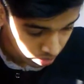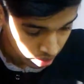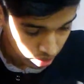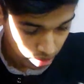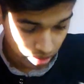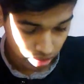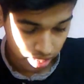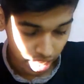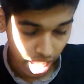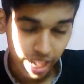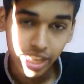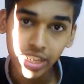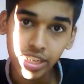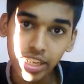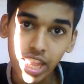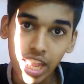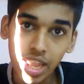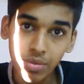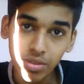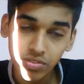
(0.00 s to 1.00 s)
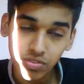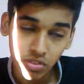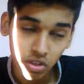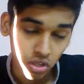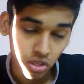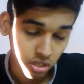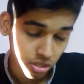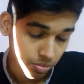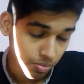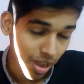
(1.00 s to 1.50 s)
The second game, of
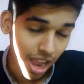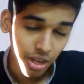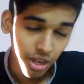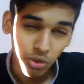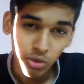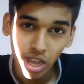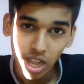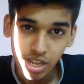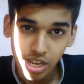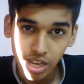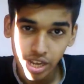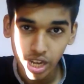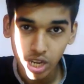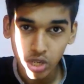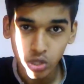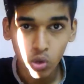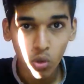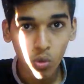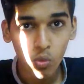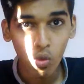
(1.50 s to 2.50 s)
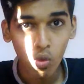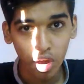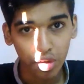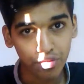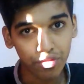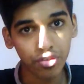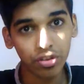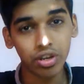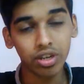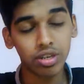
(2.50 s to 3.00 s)
course, Man United against
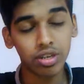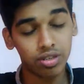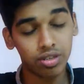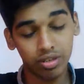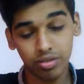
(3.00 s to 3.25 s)
Watford.